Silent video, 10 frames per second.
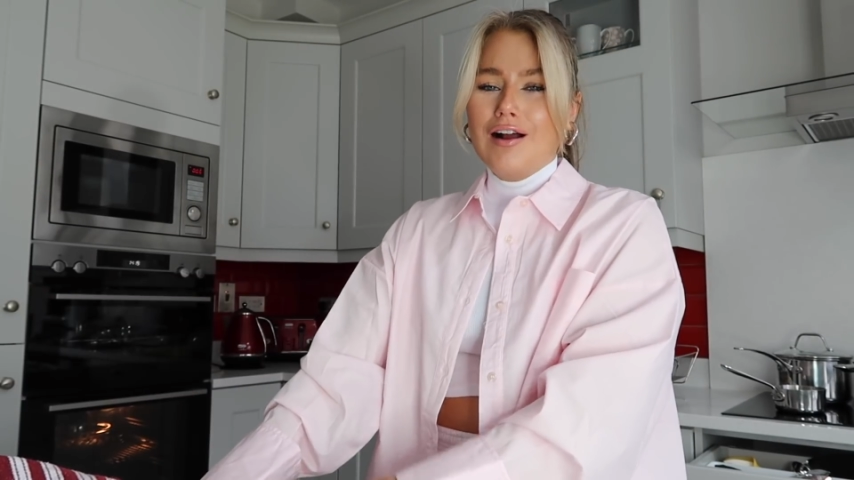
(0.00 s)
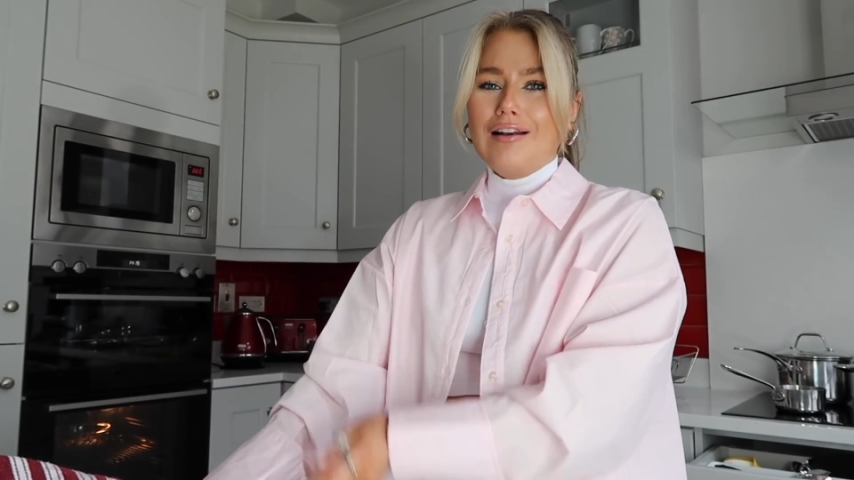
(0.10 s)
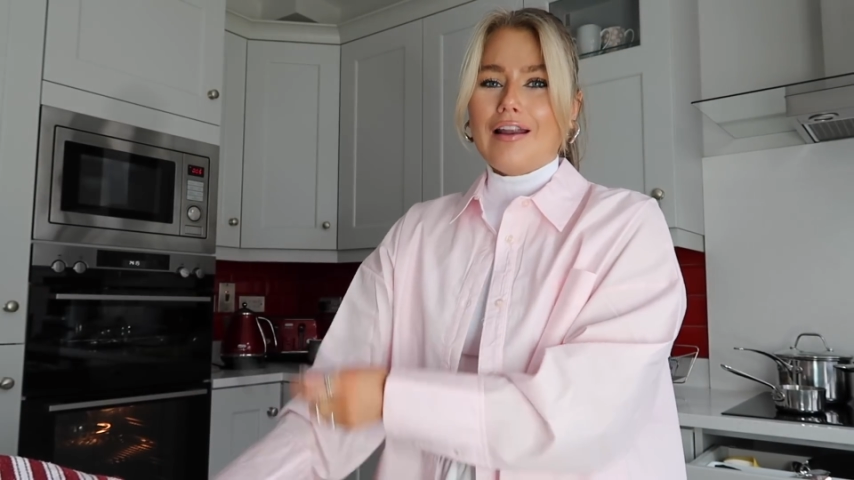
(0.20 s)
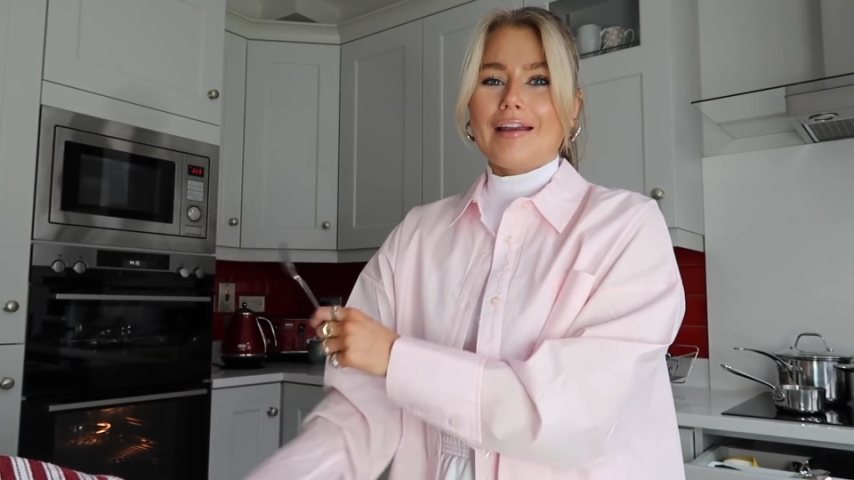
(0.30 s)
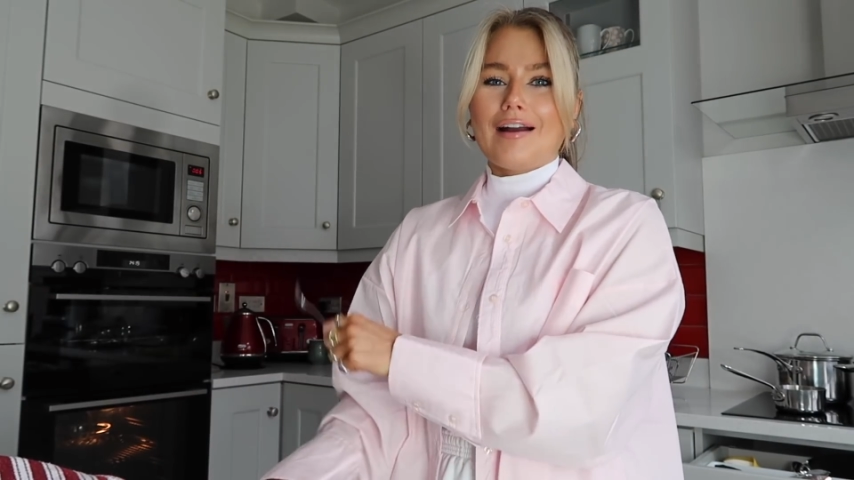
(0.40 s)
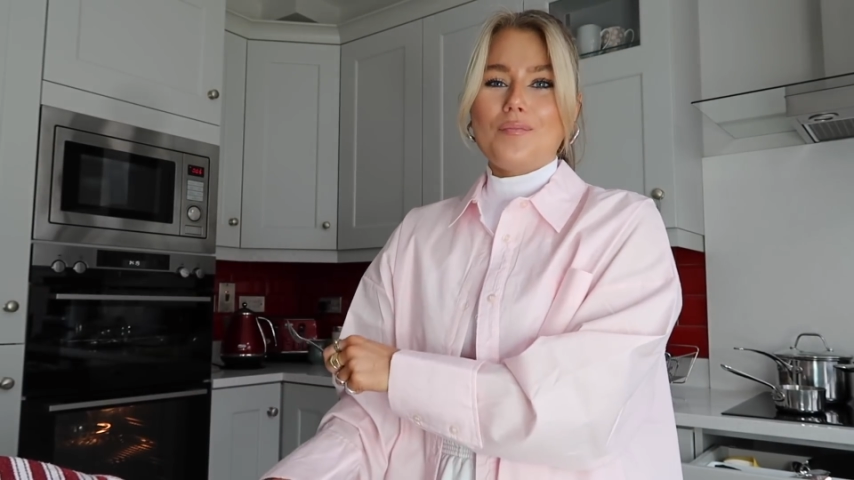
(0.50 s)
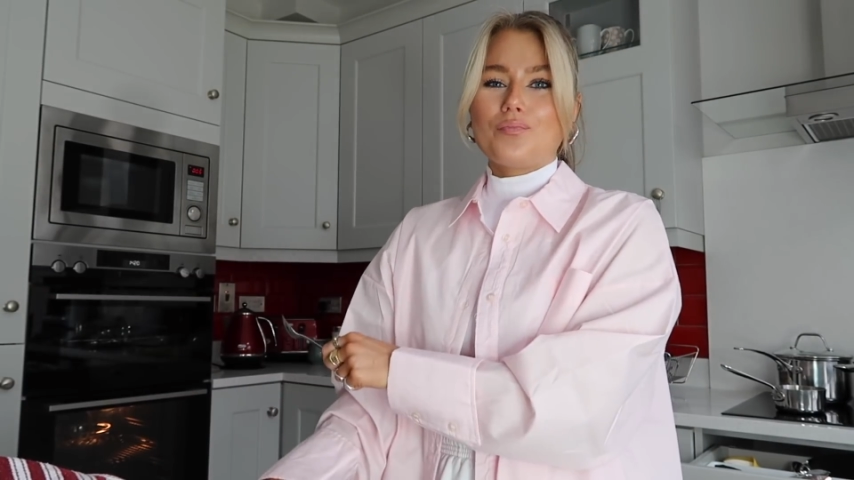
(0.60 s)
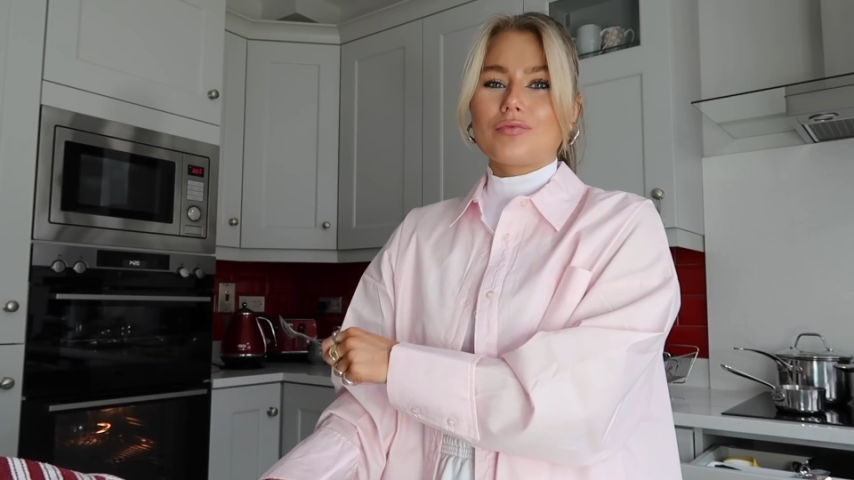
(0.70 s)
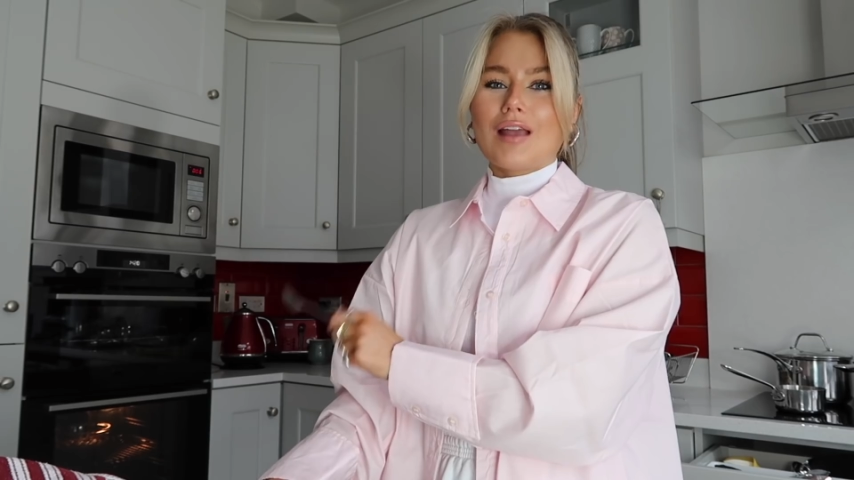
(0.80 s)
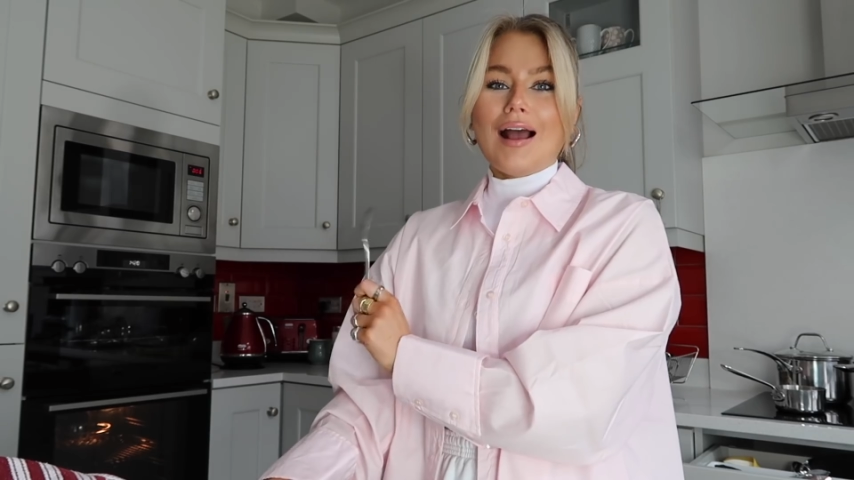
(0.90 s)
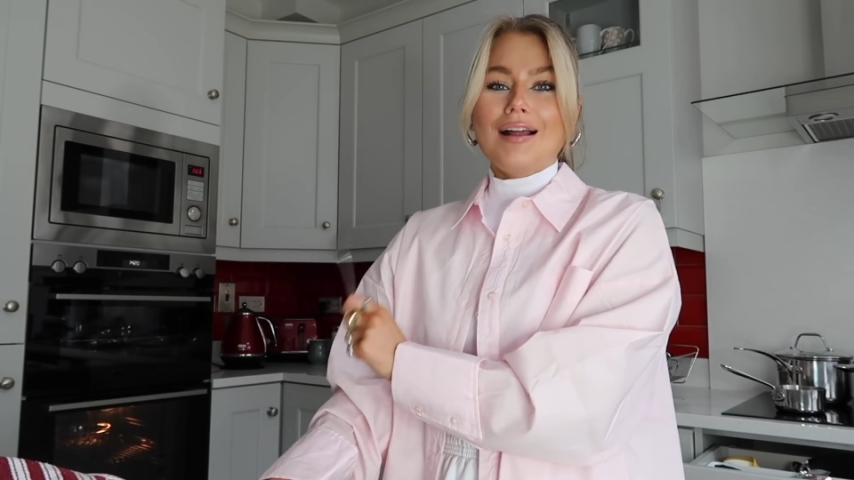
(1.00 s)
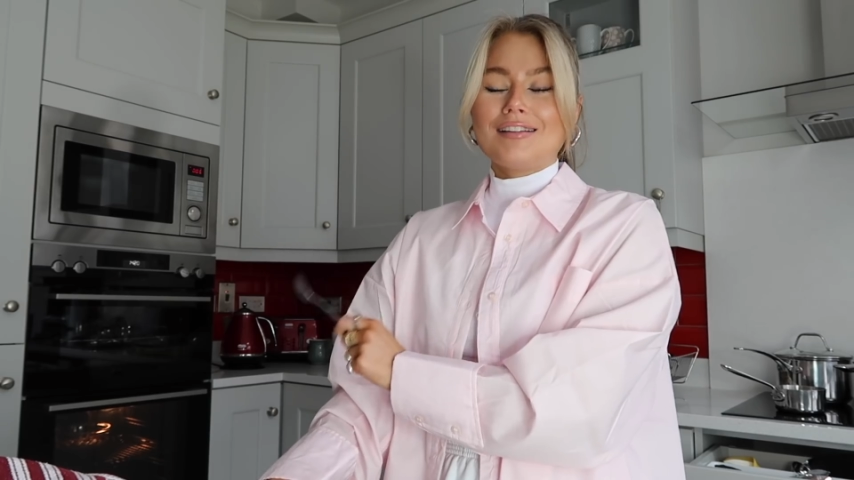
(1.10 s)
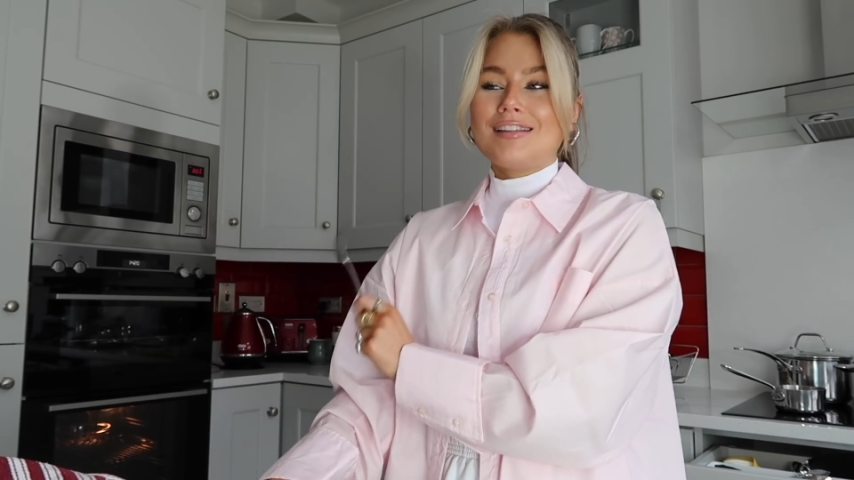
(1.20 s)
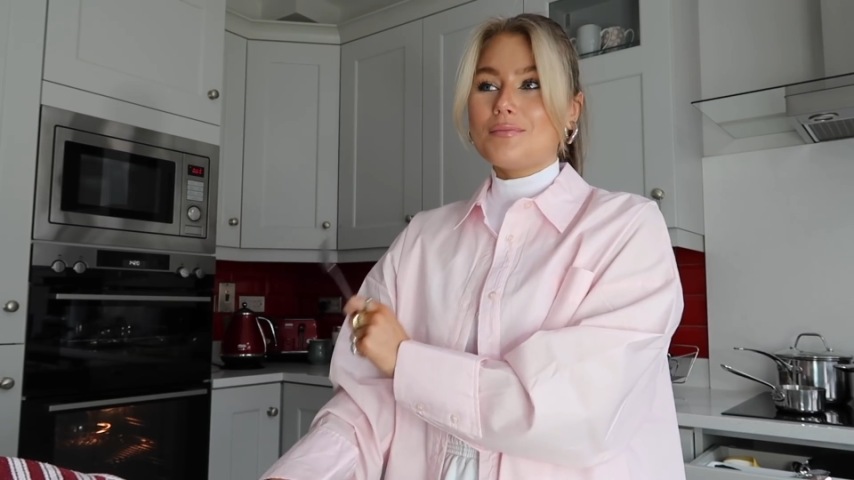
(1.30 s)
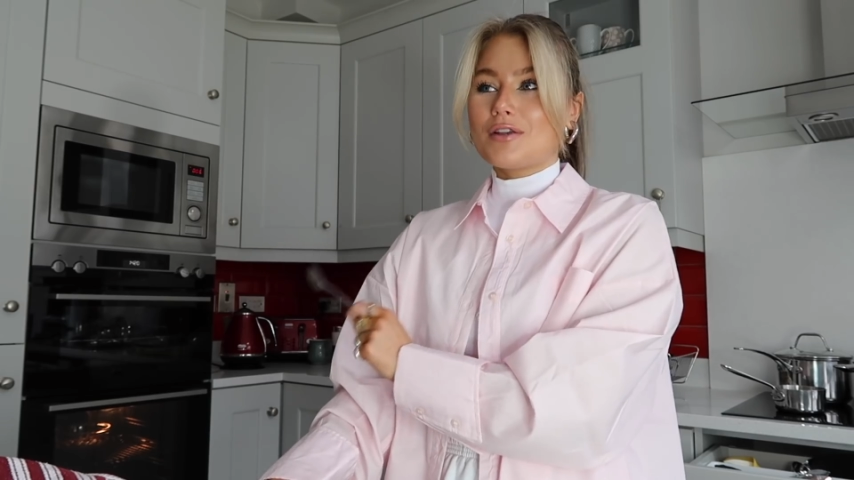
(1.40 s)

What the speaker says: Like, that seems